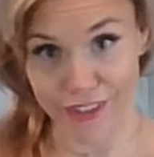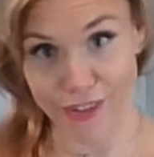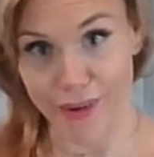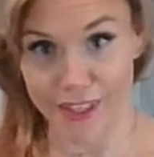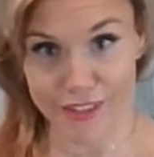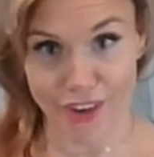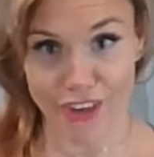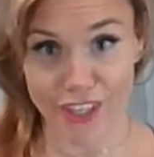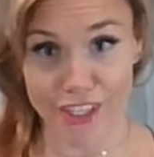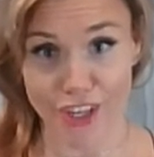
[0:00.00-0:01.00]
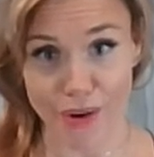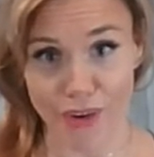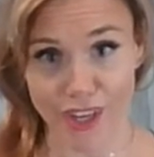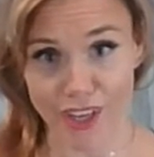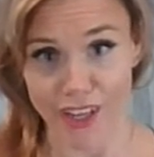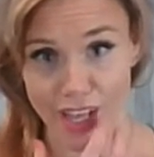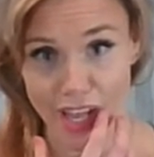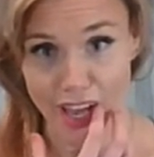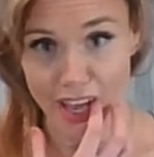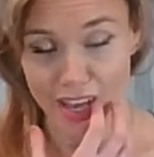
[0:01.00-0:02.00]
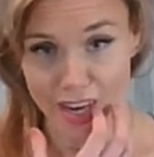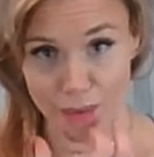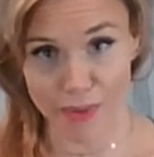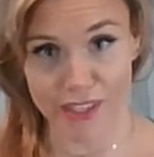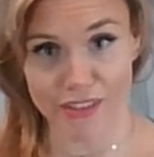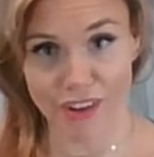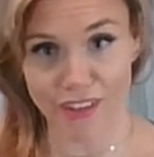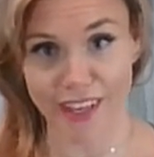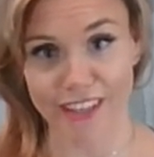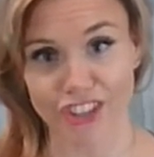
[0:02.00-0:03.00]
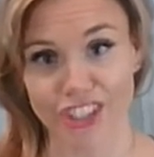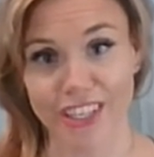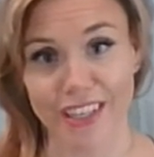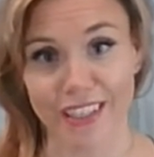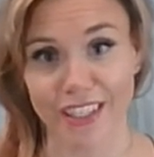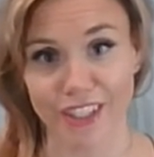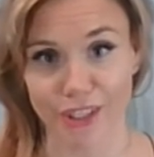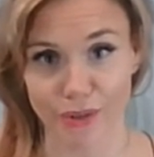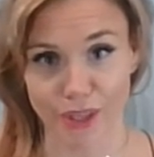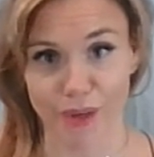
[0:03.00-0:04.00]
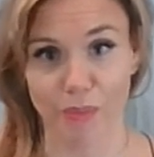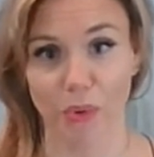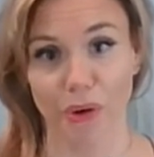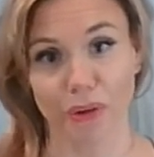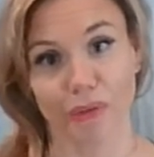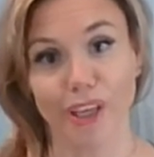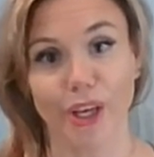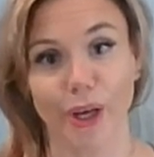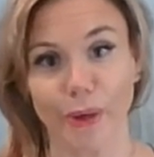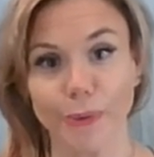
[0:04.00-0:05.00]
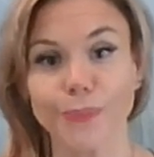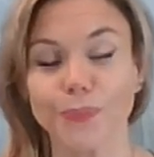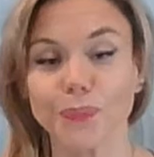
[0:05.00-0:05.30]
So I started yoga at a place called Ashtanga Yoga, Puerto Rico.